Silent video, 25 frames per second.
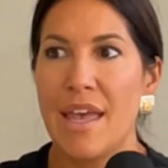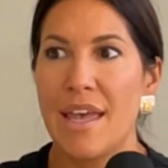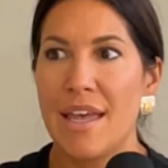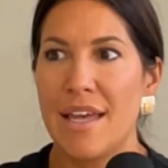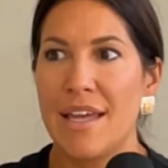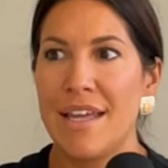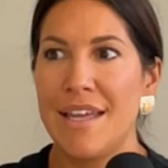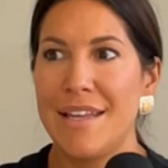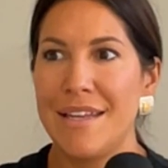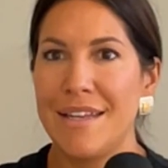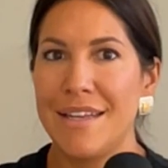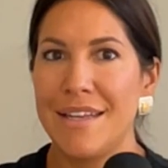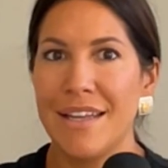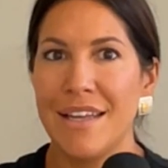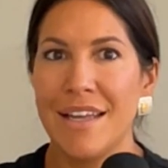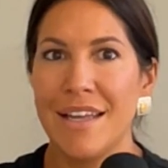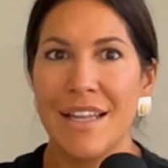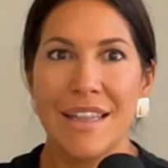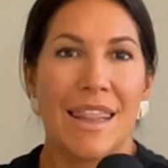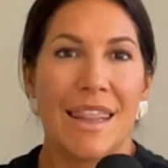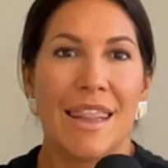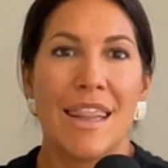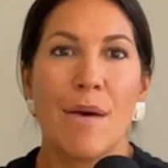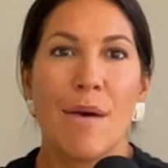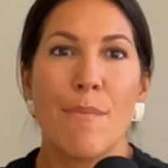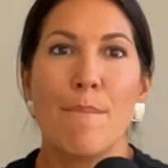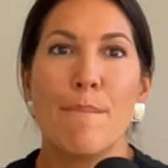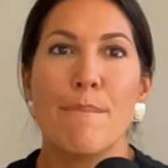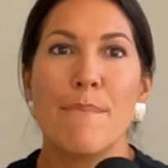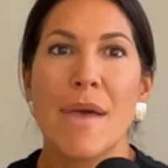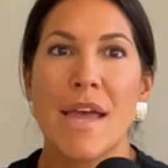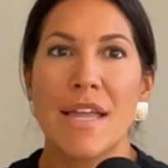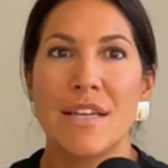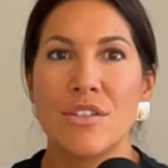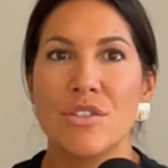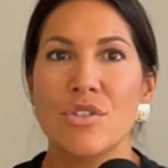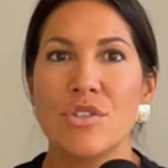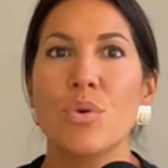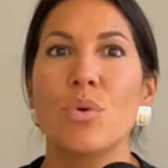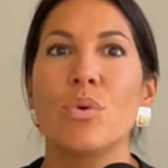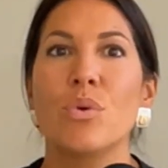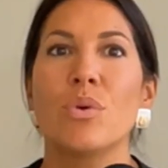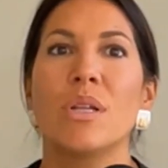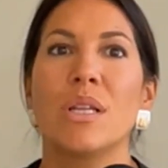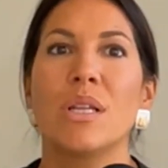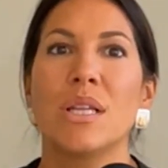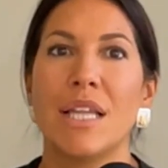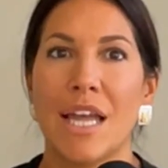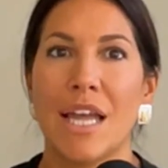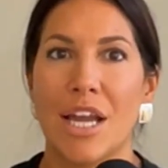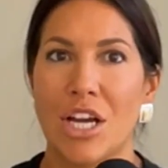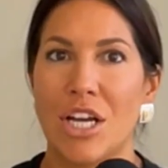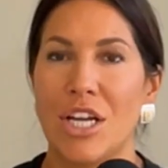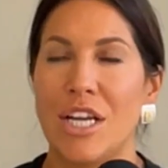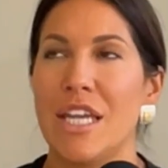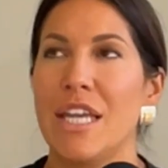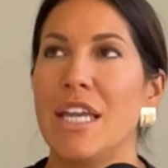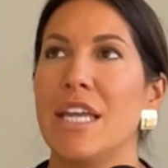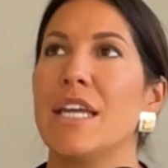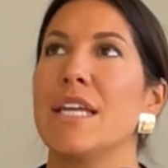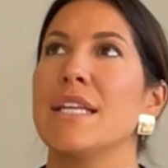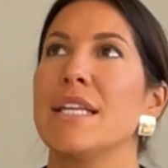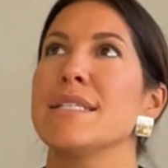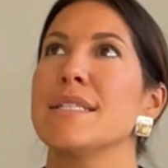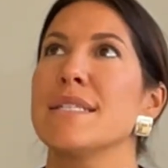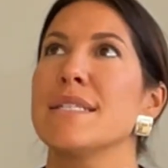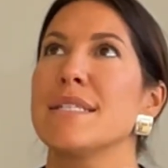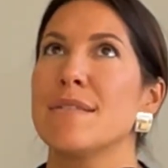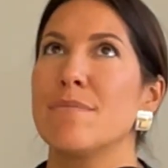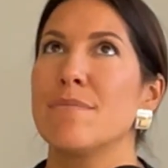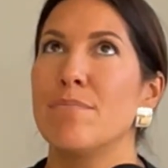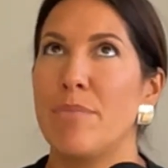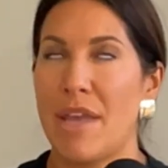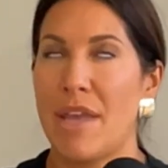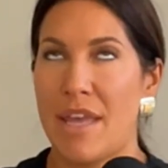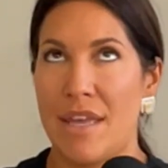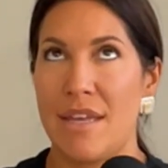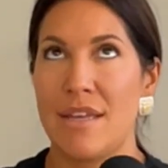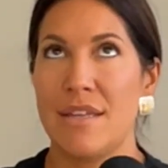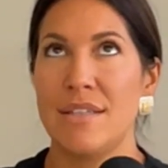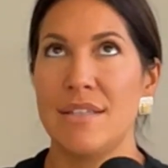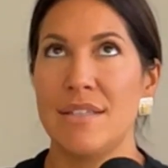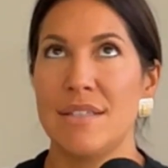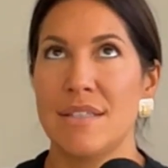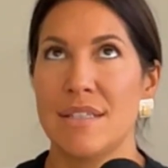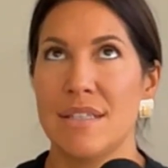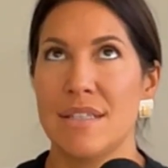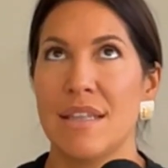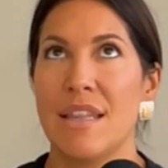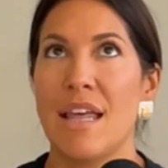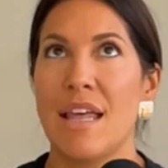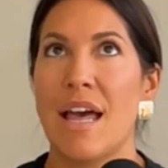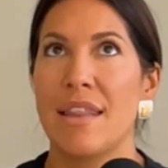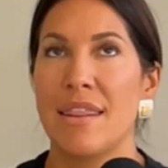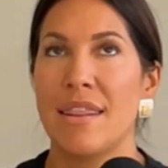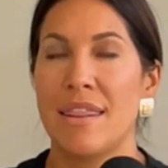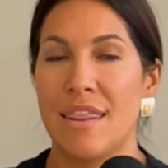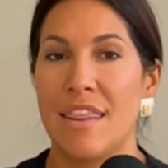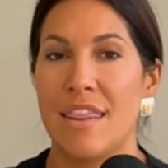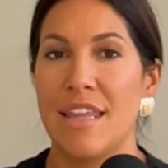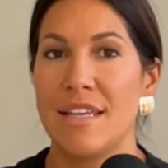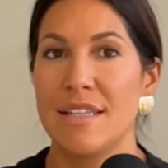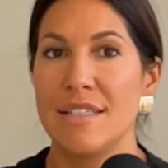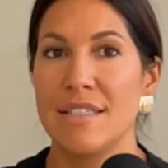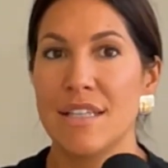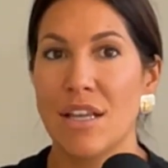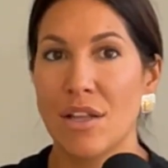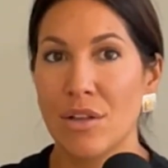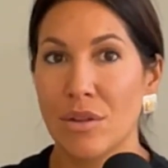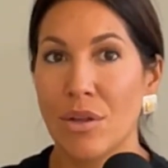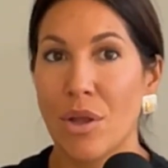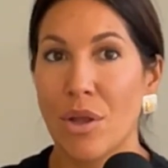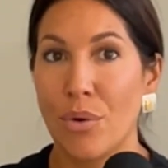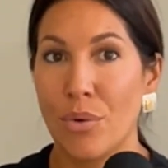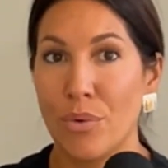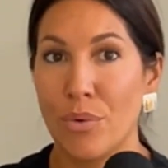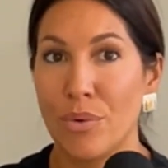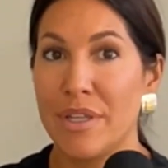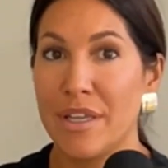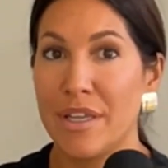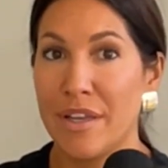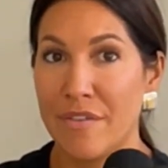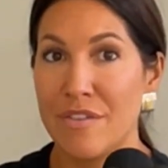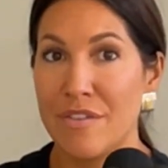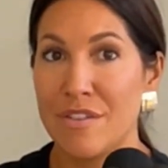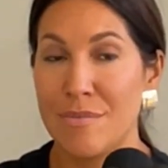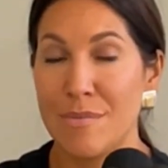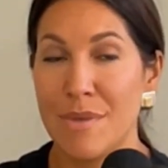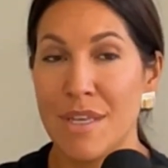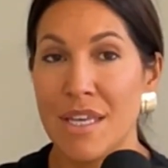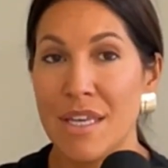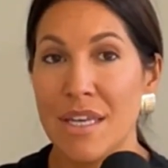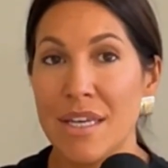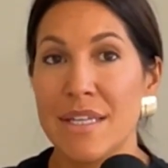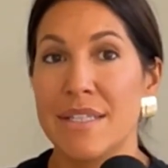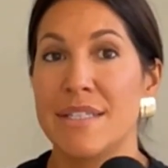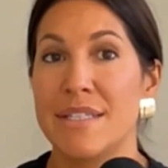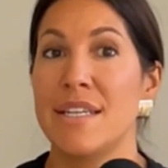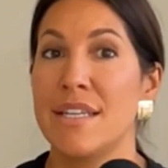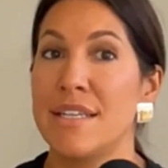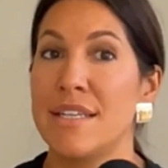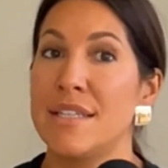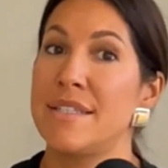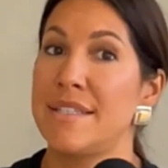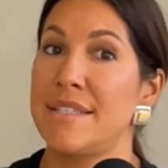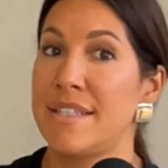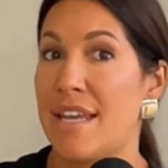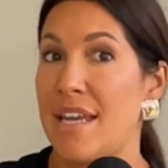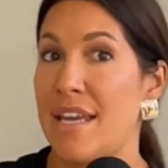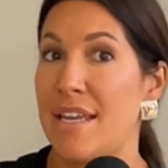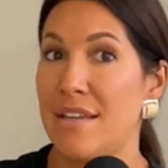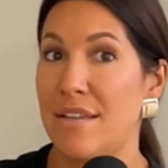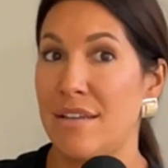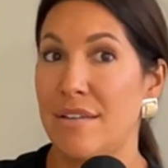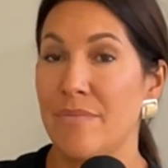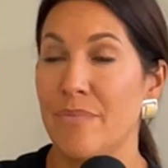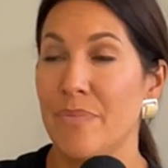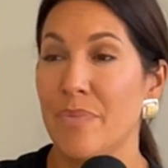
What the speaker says: And the mental clarity and space that this alone gives me is insane.